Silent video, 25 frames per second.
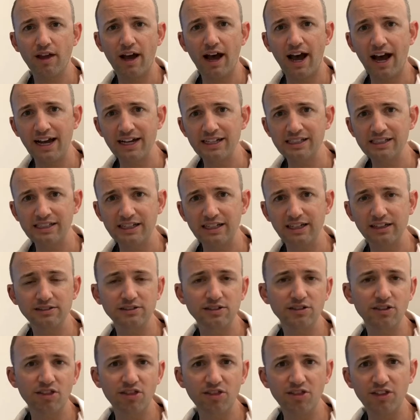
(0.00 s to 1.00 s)
ice gets
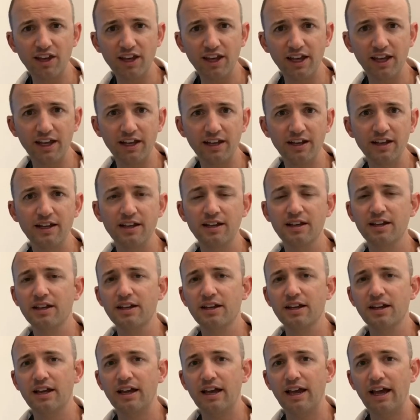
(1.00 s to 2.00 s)
thin
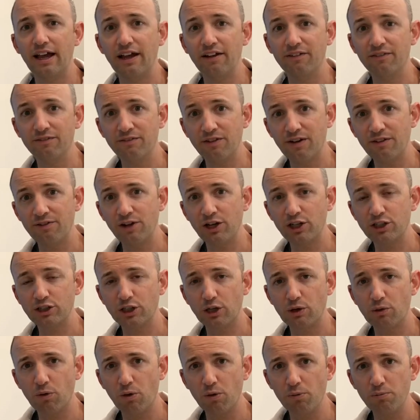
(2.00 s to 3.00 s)
and
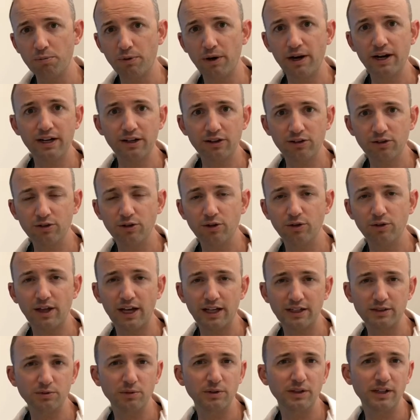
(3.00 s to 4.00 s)
eventually will break through,
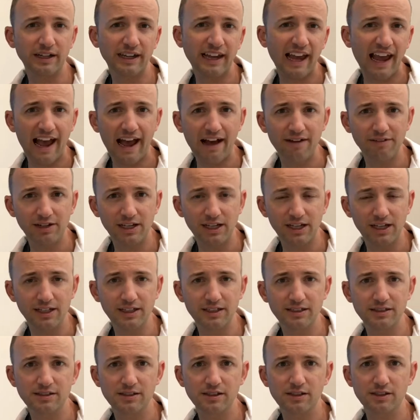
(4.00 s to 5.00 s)
that's what a cavity
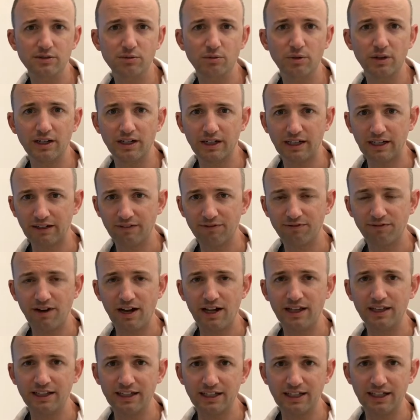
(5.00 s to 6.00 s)
is. It's when it
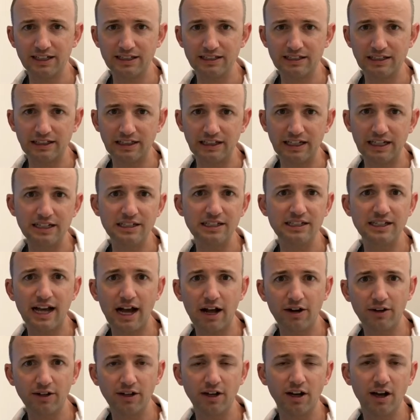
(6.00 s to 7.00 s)
finally gets leached
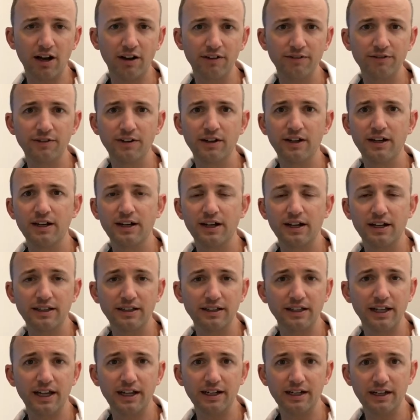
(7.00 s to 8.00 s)
out enough
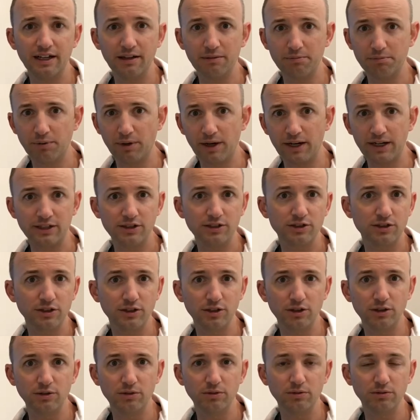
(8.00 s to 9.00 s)
that it breaks
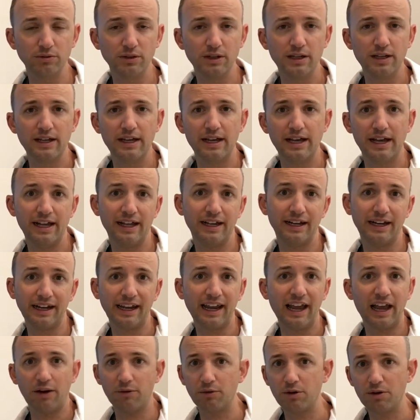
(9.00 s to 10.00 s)
through, and it
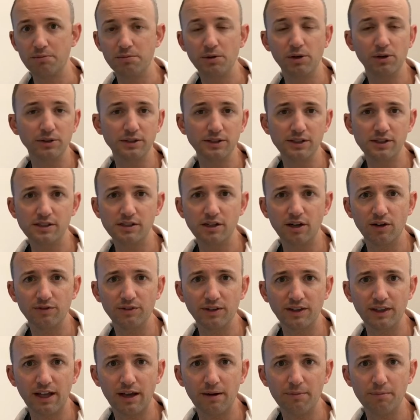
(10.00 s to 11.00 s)
can't rebuild itself
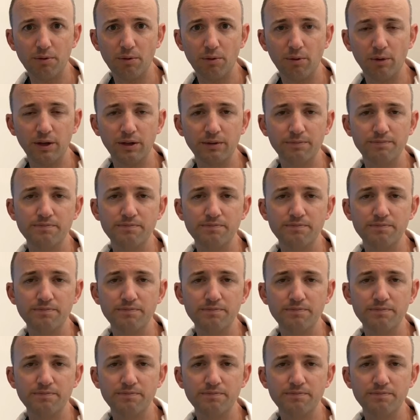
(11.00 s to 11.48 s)
at that point.